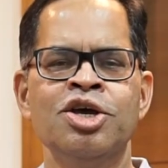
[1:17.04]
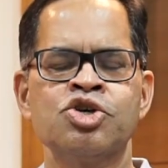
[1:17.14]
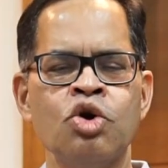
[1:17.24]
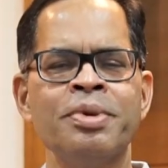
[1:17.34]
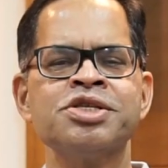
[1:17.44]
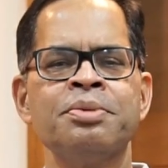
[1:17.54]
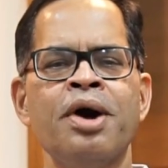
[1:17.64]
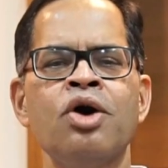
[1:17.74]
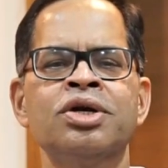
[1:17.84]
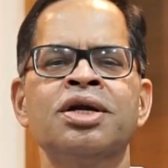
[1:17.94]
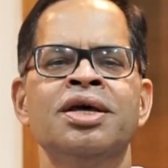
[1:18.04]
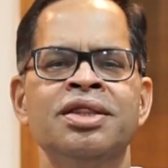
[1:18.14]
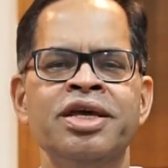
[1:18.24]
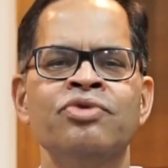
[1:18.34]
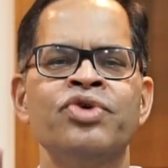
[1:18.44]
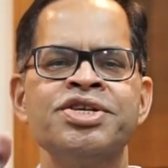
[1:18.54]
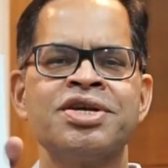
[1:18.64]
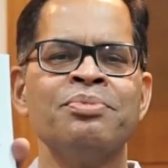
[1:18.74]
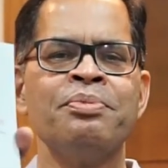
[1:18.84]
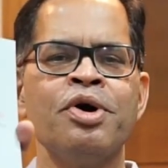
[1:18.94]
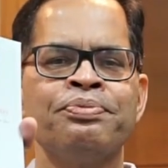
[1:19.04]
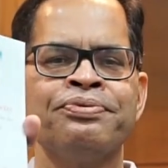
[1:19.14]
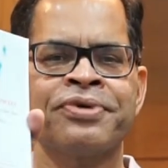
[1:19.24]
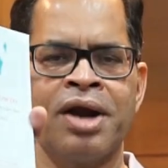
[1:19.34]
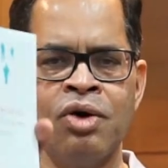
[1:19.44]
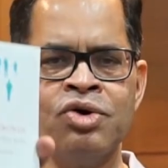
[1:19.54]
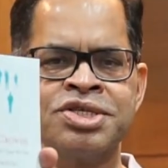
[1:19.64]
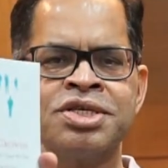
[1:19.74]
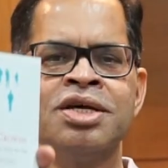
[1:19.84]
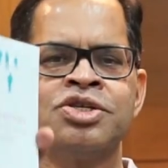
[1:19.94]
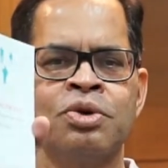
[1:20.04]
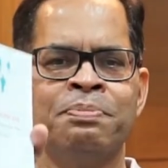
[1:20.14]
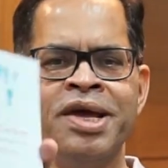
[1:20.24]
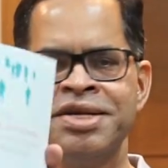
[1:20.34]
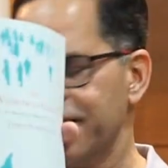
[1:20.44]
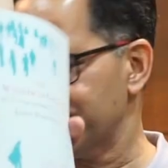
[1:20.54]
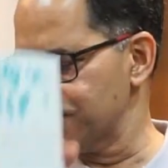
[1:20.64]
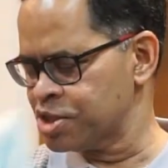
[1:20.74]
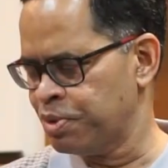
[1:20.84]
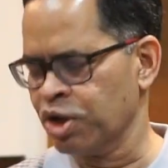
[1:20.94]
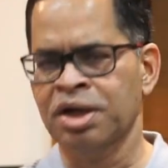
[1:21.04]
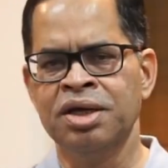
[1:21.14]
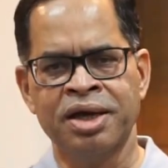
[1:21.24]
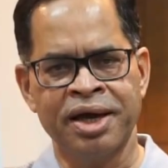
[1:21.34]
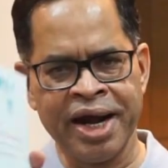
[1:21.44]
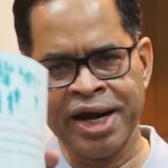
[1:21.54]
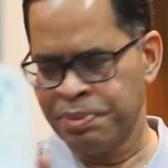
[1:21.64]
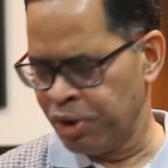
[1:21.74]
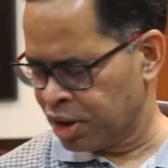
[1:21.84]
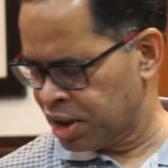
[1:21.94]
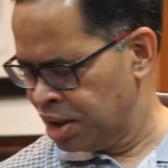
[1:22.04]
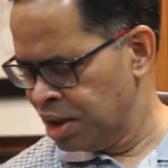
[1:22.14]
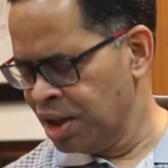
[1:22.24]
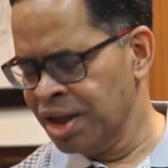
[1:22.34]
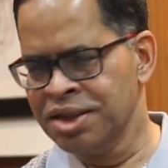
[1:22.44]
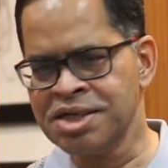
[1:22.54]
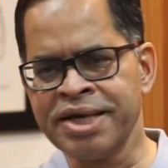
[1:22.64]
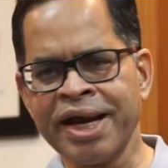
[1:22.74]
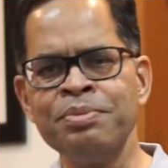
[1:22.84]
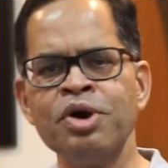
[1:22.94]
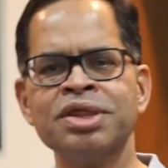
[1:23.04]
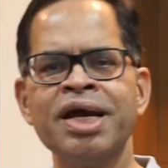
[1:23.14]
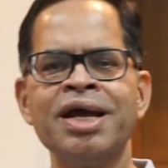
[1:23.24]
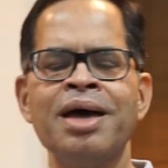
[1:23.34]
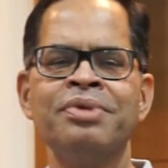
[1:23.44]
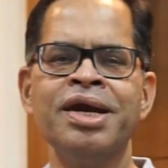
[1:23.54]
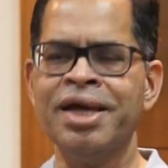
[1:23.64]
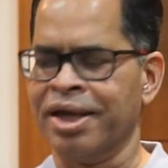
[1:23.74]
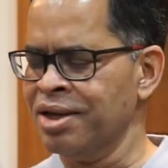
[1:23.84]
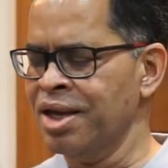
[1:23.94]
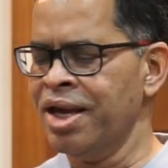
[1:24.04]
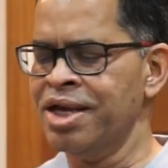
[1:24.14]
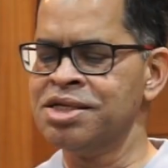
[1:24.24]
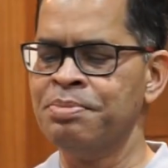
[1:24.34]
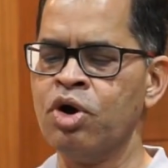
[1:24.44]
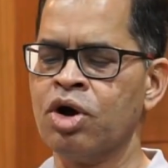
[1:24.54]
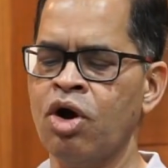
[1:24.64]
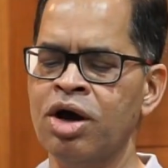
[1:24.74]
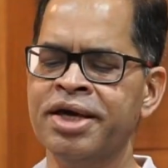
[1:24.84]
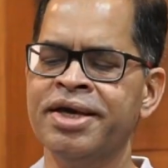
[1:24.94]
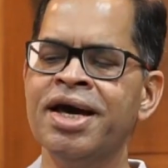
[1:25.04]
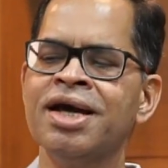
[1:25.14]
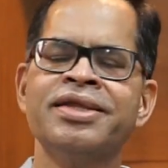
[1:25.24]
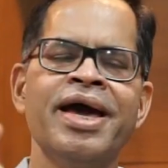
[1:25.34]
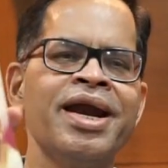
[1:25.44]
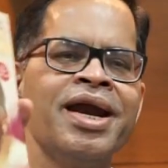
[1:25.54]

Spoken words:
So much about the wisdom of crowds. So please read this book. Great book. The second book that I am reading is the book called Here, There